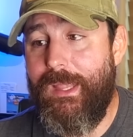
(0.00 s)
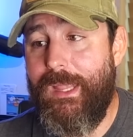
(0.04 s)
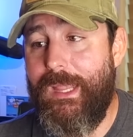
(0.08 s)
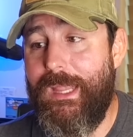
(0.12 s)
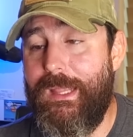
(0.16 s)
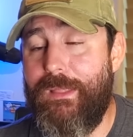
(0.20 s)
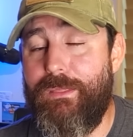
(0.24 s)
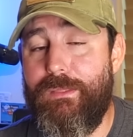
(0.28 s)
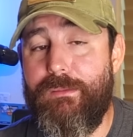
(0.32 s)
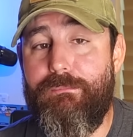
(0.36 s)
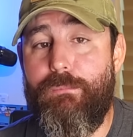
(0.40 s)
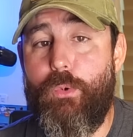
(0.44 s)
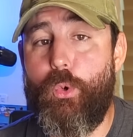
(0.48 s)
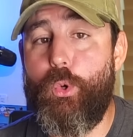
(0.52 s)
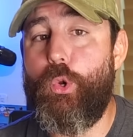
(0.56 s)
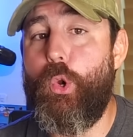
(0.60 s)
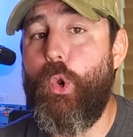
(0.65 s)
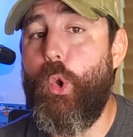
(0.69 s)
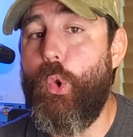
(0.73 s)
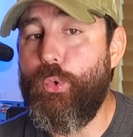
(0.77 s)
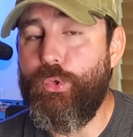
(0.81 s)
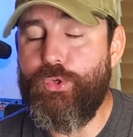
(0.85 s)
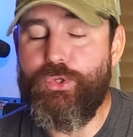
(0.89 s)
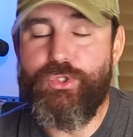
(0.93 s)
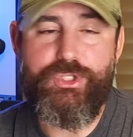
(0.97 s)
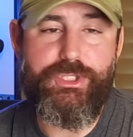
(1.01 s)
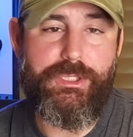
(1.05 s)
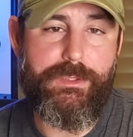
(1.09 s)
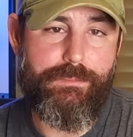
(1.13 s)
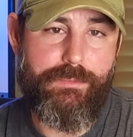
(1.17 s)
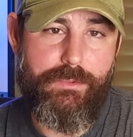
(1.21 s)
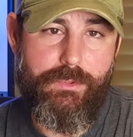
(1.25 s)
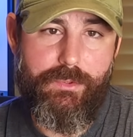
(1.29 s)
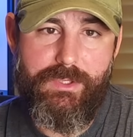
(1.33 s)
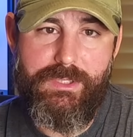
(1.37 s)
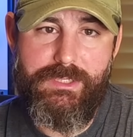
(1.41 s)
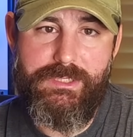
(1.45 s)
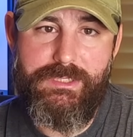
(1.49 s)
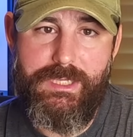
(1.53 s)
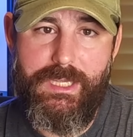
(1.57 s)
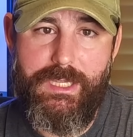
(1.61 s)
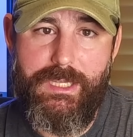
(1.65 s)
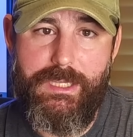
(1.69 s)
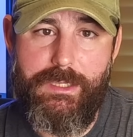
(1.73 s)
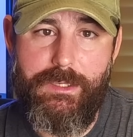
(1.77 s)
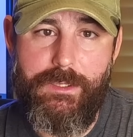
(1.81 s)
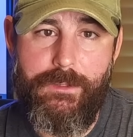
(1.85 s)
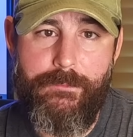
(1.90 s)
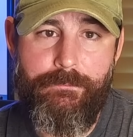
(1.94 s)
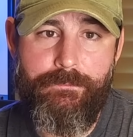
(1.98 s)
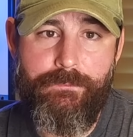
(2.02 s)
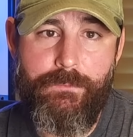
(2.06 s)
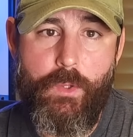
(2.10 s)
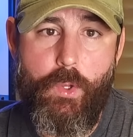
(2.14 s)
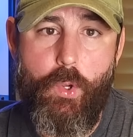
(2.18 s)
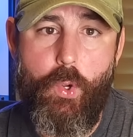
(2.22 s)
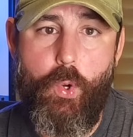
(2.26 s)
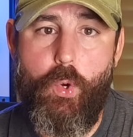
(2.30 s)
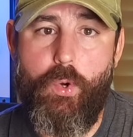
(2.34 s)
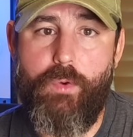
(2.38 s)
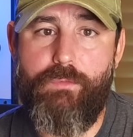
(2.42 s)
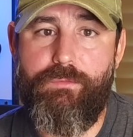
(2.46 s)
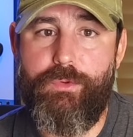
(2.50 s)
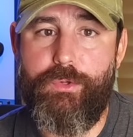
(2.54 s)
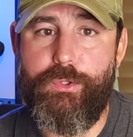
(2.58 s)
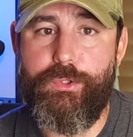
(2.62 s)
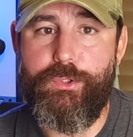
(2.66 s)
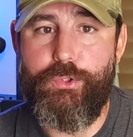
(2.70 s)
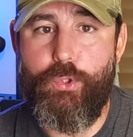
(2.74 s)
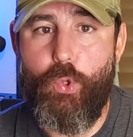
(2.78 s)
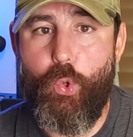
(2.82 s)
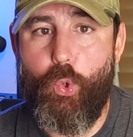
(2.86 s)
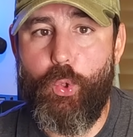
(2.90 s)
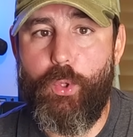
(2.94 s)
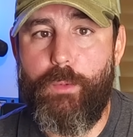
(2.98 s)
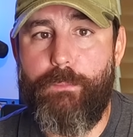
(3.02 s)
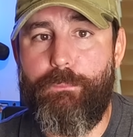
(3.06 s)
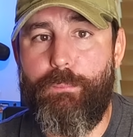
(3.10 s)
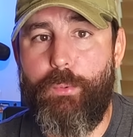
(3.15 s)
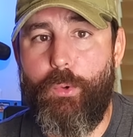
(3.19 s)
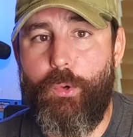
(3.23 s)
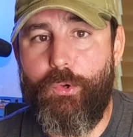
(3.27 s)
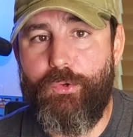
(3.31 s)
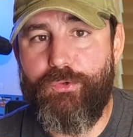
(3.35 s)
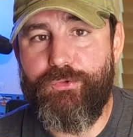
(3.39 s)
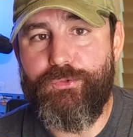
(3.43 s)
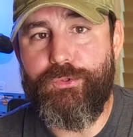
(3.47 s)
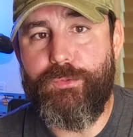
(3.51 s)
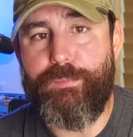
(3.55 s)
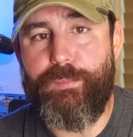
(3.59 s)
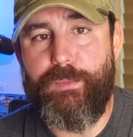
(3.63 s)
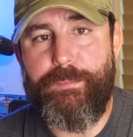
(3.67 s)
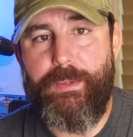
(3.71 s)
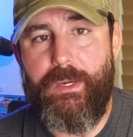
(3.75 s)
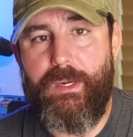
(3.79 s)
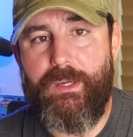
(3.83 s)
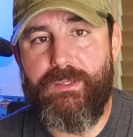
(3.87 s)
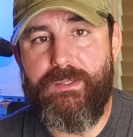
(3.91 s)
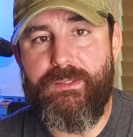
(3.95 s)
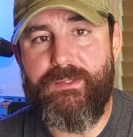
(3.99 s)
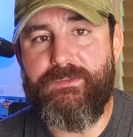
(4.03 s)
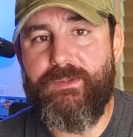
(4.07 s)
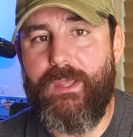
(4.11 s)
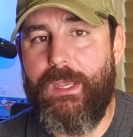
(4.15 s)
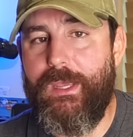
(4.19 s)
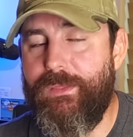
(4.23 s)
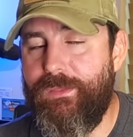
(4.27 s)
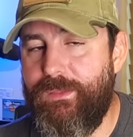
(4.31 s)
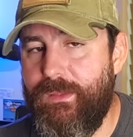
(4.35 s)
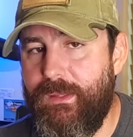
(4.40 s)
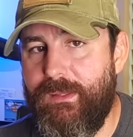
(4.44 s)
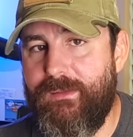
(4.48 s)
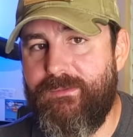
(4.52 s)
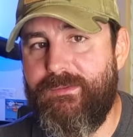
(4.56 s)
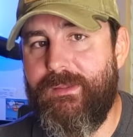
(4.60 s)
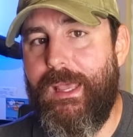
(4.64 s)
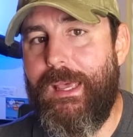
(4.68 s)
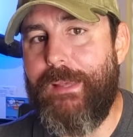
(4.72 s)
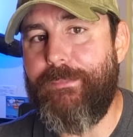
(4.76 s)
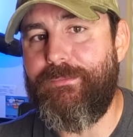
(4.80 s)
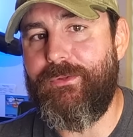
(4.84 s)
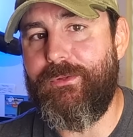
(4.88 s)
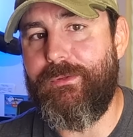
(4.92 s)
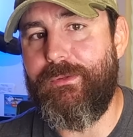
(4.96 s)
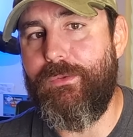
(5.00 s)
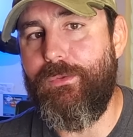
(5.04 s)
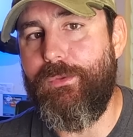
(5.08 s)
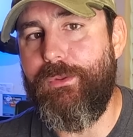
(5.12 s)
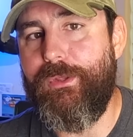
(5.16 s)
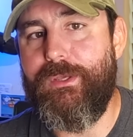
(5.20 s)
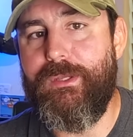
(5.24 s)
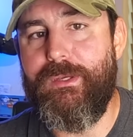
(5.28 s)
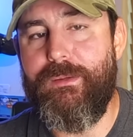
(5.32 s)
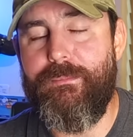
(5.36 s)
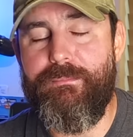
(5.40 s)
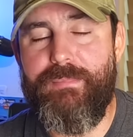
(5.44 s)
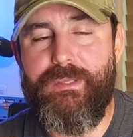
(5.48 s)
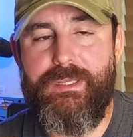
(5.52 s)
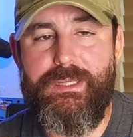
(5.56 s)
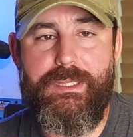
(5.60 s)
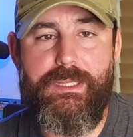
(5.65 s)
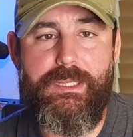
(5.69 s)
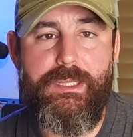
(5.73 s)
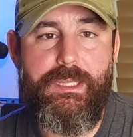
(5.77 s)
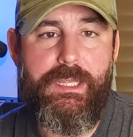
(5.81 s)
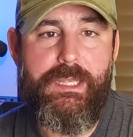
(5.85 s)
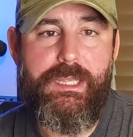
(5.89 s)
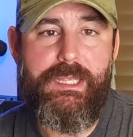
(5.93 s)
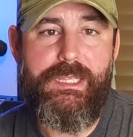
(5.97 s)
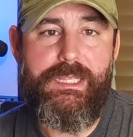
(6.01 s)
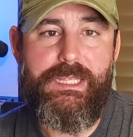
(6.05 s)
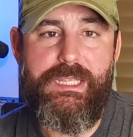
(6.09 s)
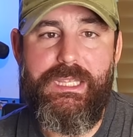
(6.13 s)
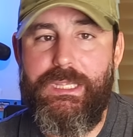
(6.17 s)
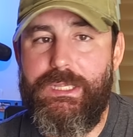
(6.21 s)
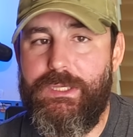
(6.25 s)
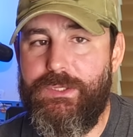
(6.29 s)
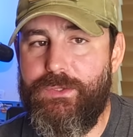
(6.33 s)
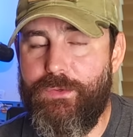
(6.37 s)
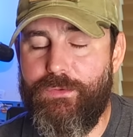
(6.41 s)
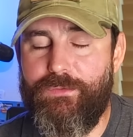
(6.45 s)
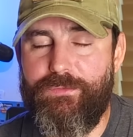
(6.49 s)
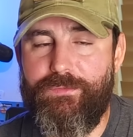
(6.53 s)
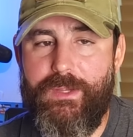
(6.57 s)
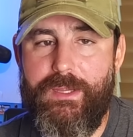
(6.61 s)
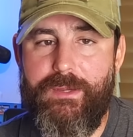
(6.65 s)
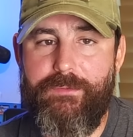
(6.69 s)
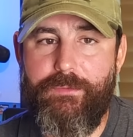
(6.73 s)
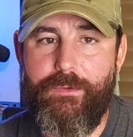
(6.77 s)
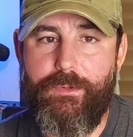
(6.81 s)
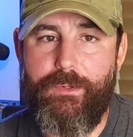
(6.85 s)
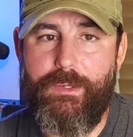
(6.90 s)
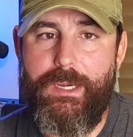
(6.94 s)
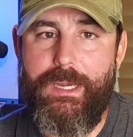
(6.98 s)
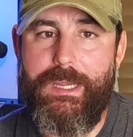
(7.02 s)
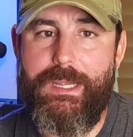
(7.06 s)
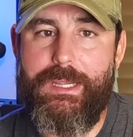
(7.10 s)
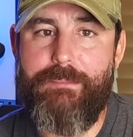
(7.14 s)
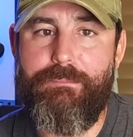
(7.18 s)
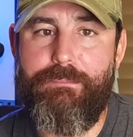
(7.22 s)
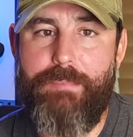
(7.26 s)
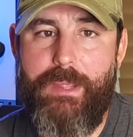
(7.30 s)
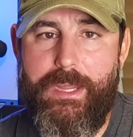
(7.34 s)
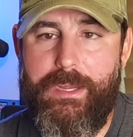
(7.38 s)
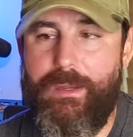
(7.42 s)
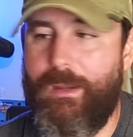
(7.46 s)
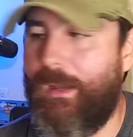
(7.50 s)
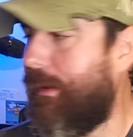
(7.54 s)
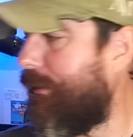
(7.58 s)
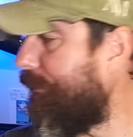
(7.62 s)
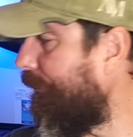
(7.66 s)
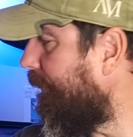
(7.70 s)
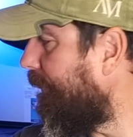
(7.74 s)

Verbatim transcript: And the more ownership you can take over your personal preparedness, I think it's absolutely going to be in your favor and pay off